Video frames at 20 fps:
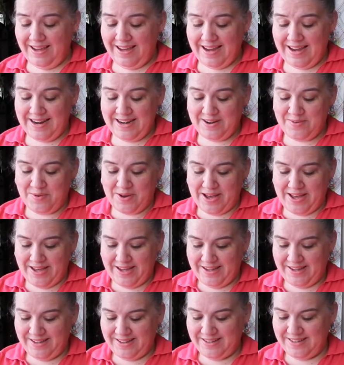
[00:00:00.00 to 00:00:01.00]

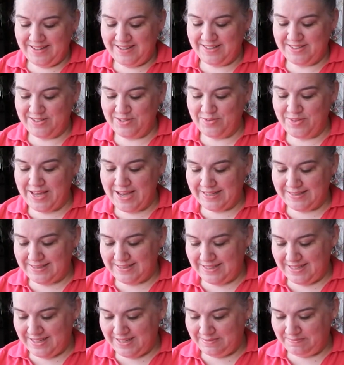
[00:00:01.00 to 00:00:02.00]
anyway, so that's
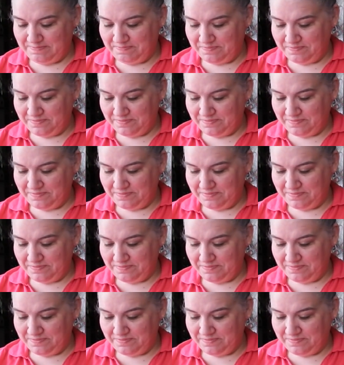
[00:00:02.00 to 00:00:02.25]
it.